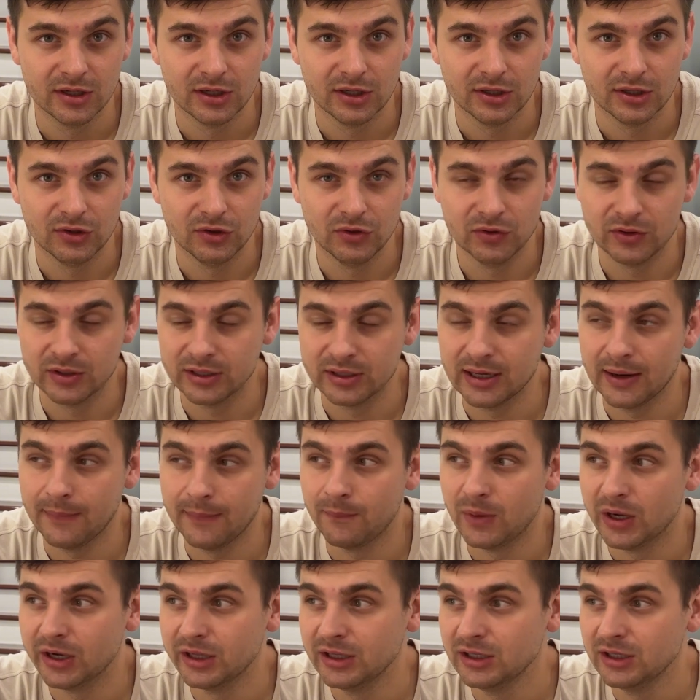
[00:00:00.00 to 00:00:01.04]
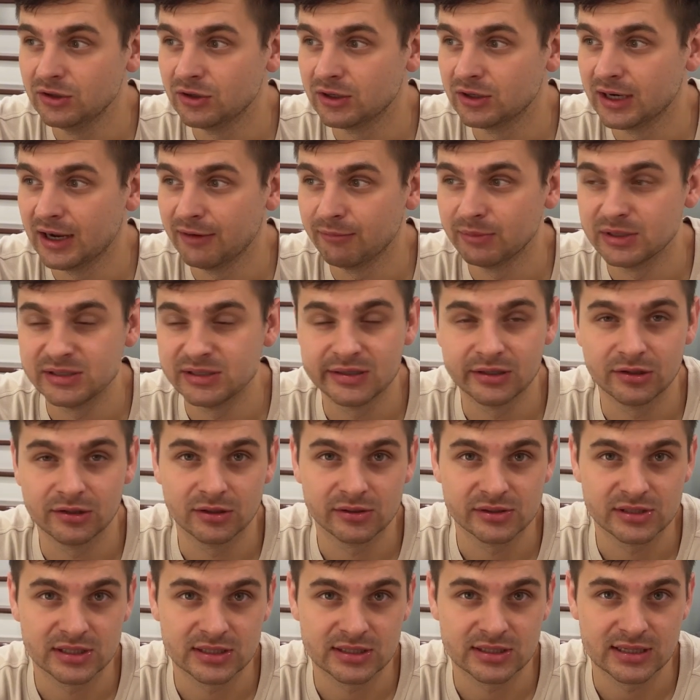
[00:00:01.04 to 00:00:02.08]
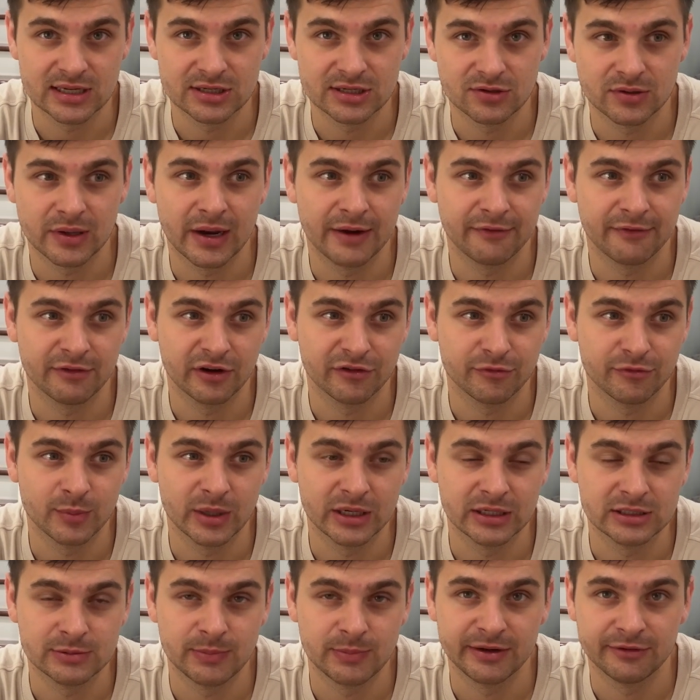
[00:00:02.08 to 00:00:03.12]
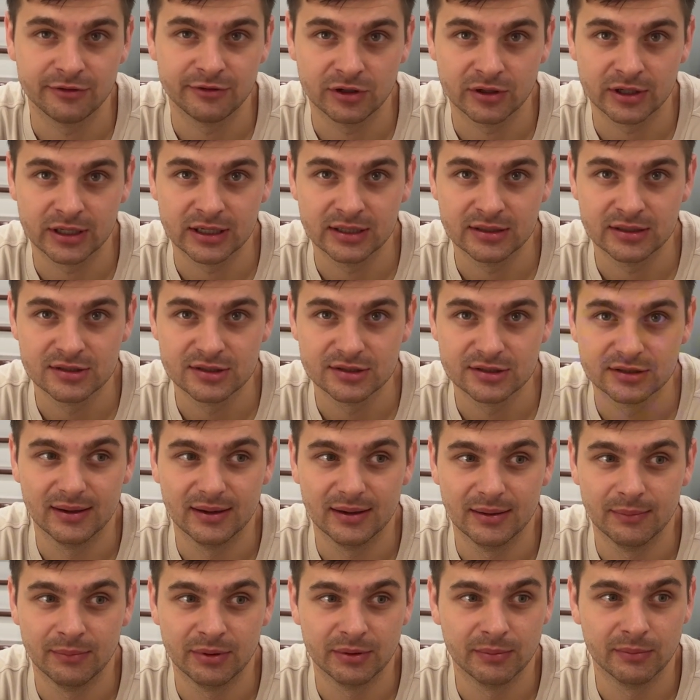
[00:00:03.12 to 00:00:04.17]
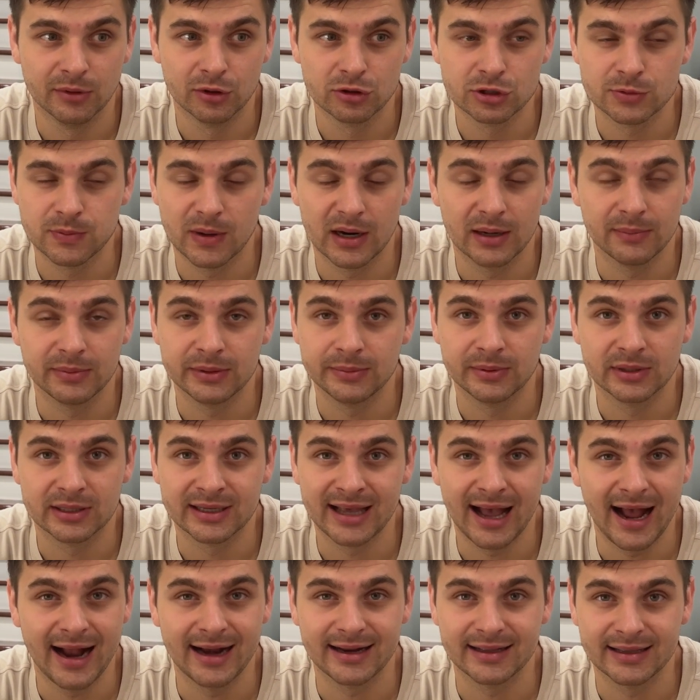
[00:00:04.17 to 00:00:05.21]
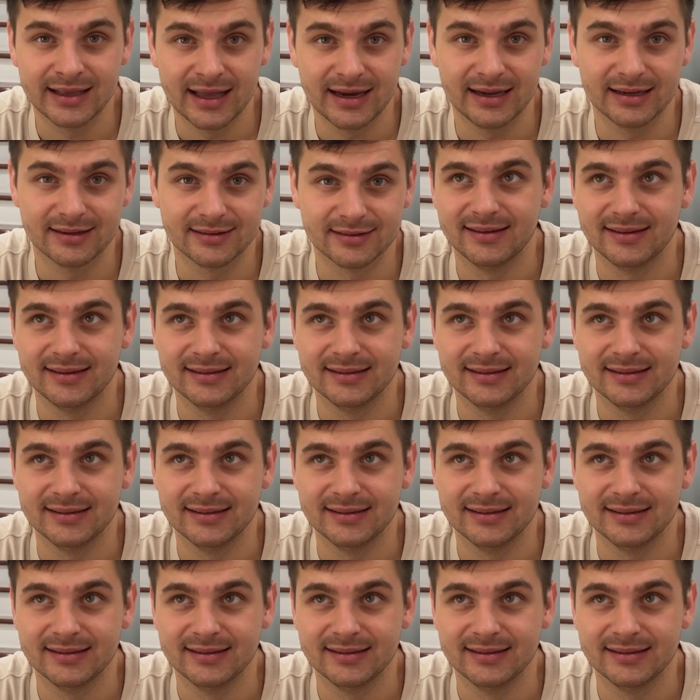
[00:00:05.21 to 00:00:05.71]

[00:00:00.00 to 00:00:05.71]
you can get money, you can have material success, you can have enough money to pay for your kids. But most part, people can't get it.